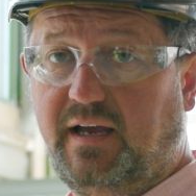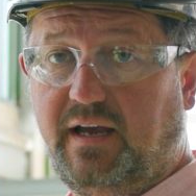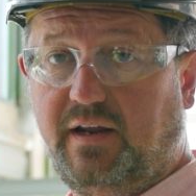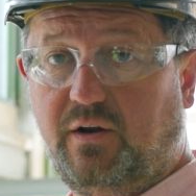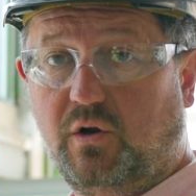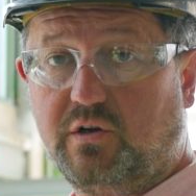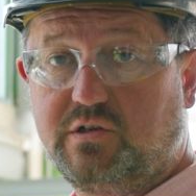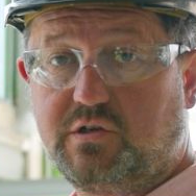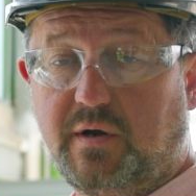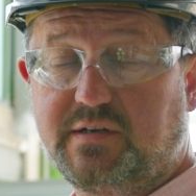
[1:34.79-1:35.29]
It
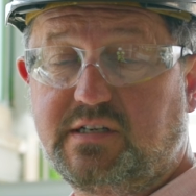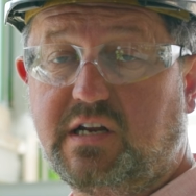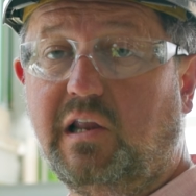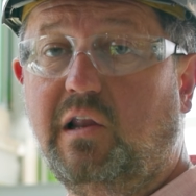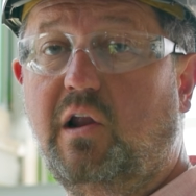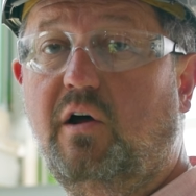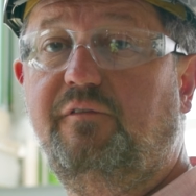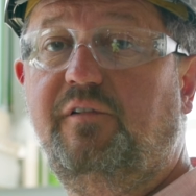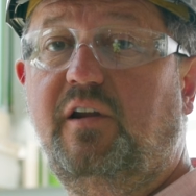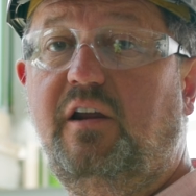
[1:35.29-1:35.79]
also has a
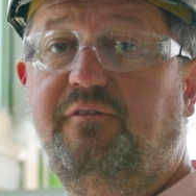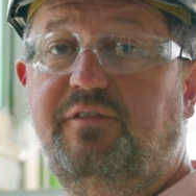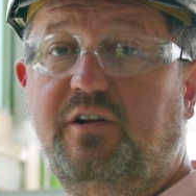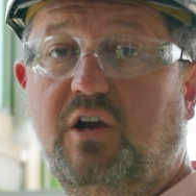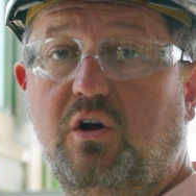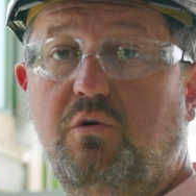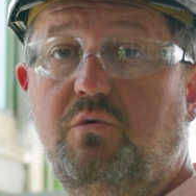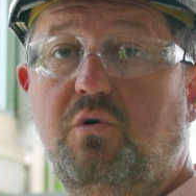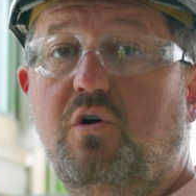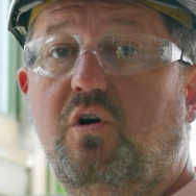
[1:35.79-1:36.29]
lovely
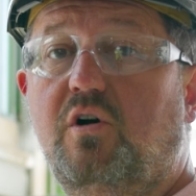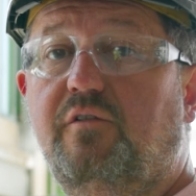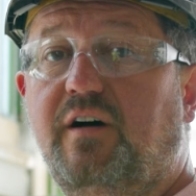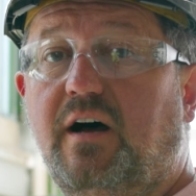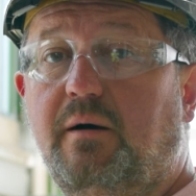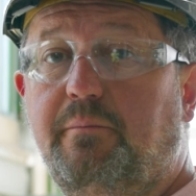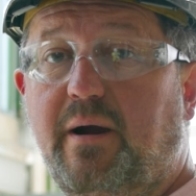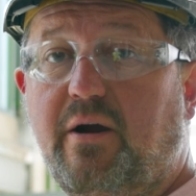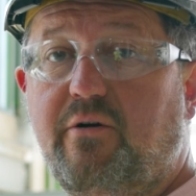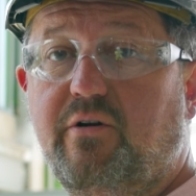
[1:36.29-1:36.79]
view
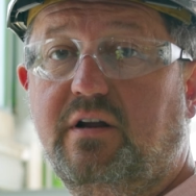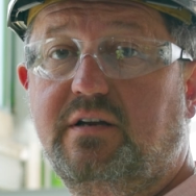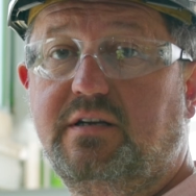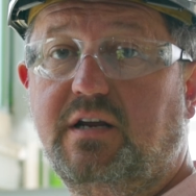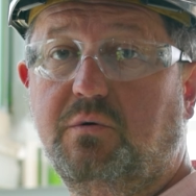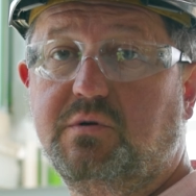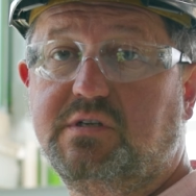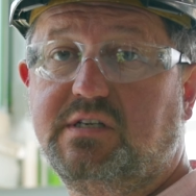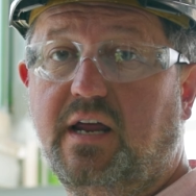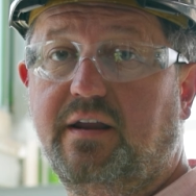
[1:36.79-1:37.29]
over Berwick
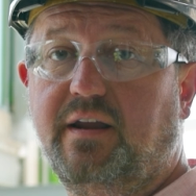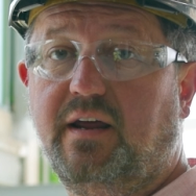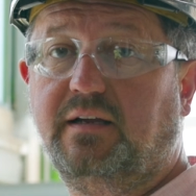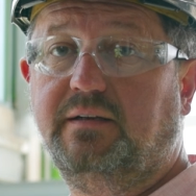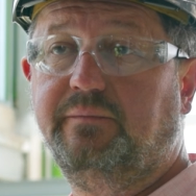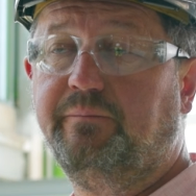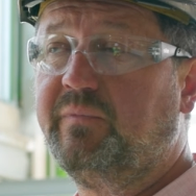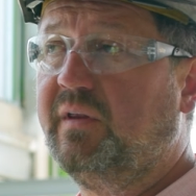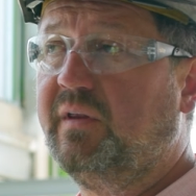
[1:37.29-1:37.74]
town centre.